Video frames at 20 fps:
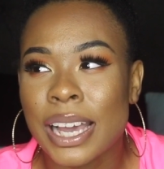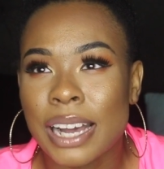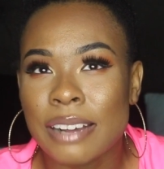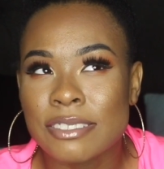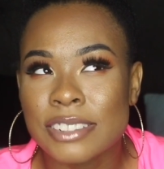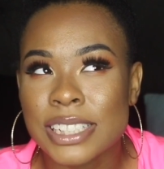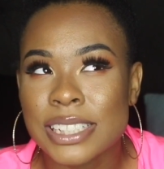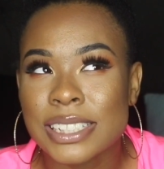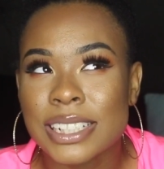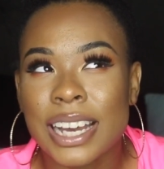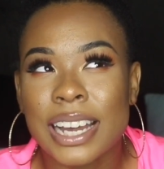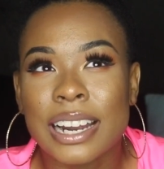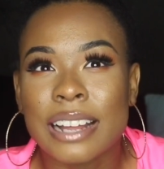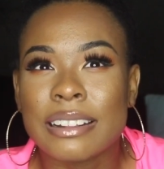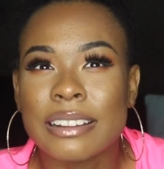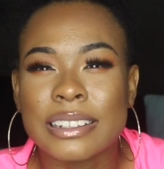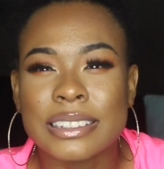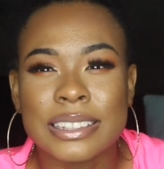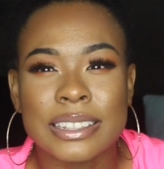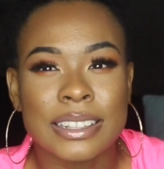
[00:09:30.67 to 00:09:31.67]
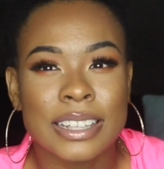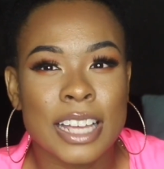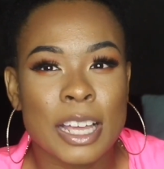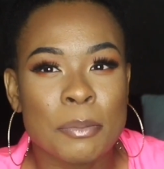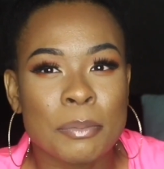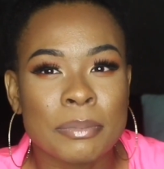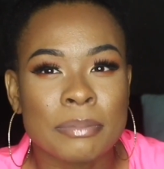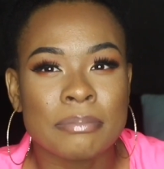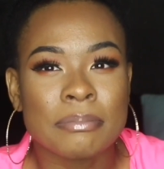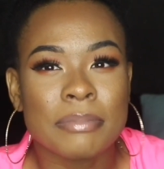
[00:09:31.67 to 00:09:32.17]
I've just kind of looked at
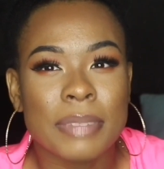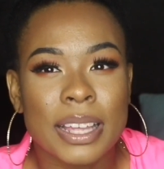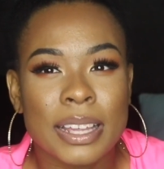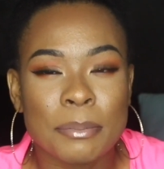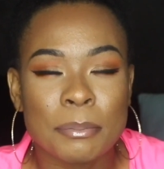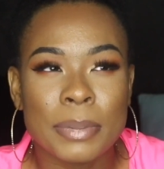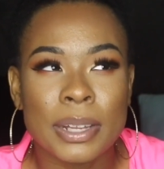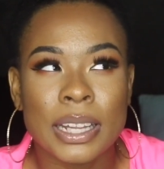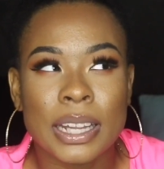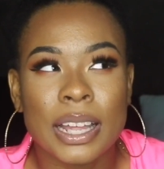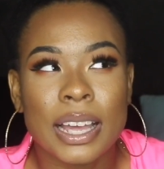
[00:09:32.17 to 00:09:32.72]
them and been